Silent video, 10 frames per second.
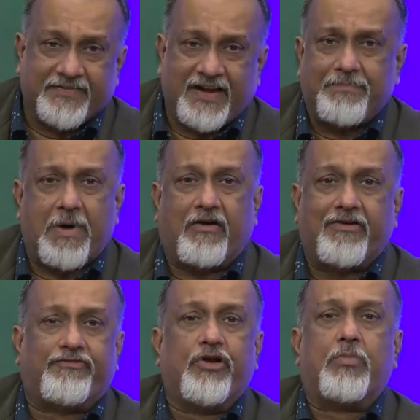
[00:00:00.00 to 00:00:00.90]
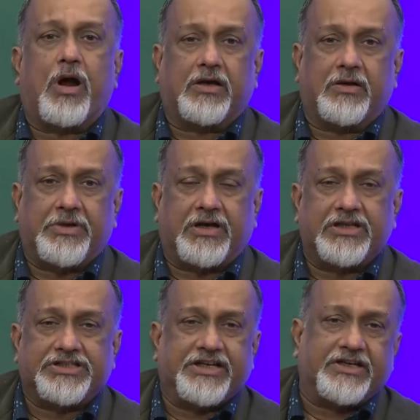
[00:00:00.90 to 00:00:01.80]
a very powerful model
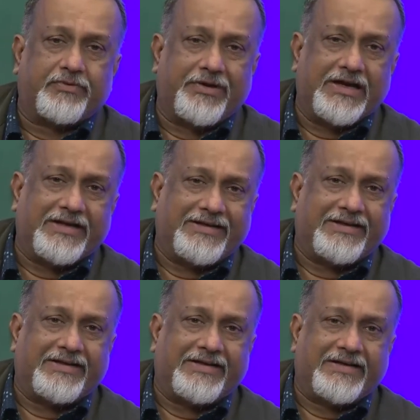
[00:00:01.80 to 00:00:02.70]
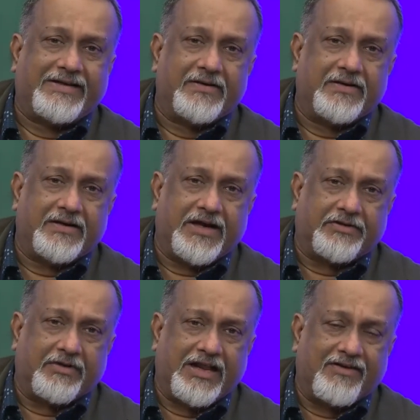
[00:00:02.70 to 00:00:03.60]
because it will
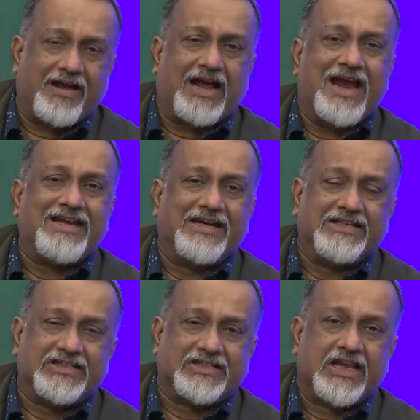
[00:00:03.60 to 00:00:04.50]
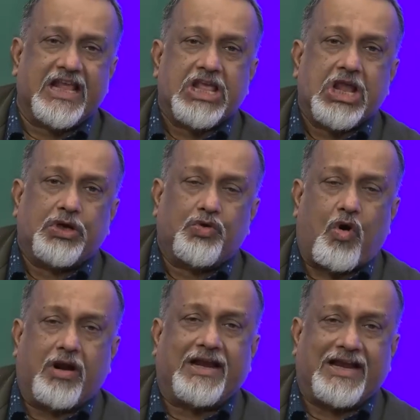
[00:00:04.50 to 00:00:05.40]
give a guidance to
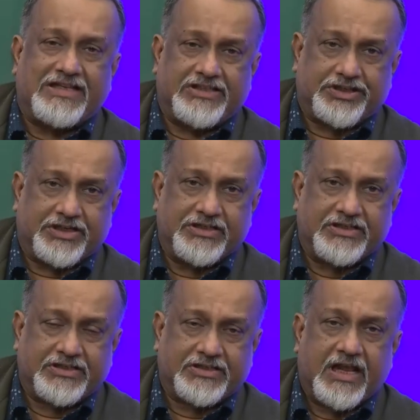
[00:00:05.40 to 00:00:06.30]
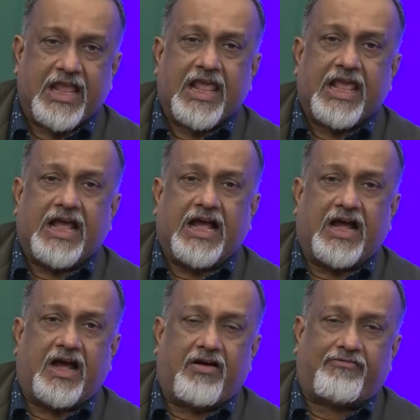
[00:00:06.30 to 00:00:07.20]
organizations
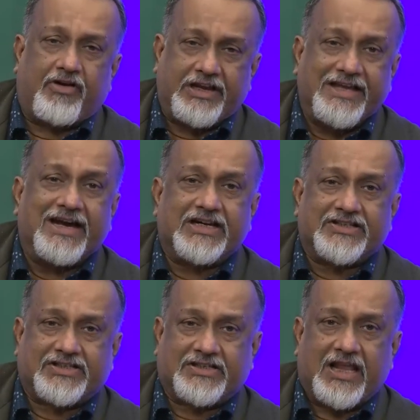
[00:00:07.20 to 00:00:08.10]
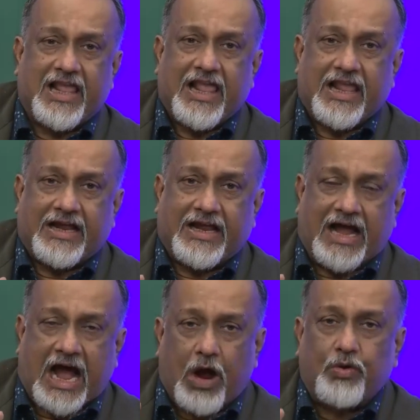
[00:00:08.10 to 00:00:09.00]
for years
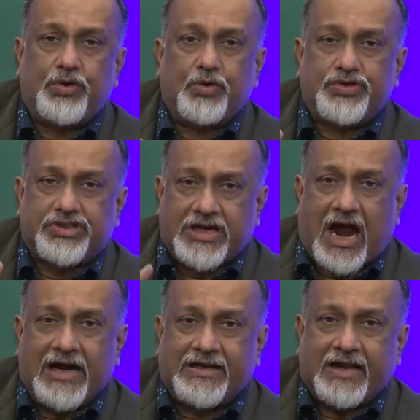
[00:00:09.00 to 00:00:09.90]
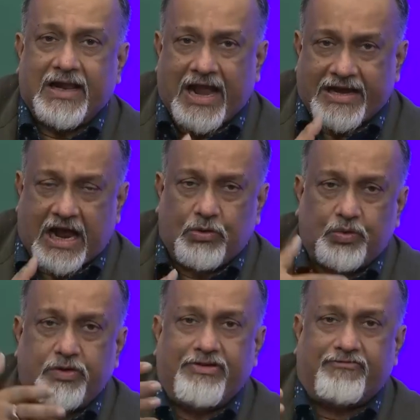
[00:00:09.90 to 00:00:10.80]
how to start and how
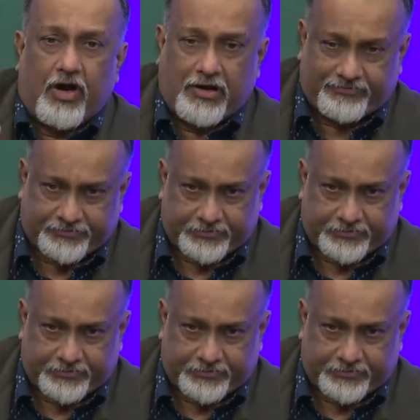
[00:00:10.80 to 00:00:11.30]
to evolve.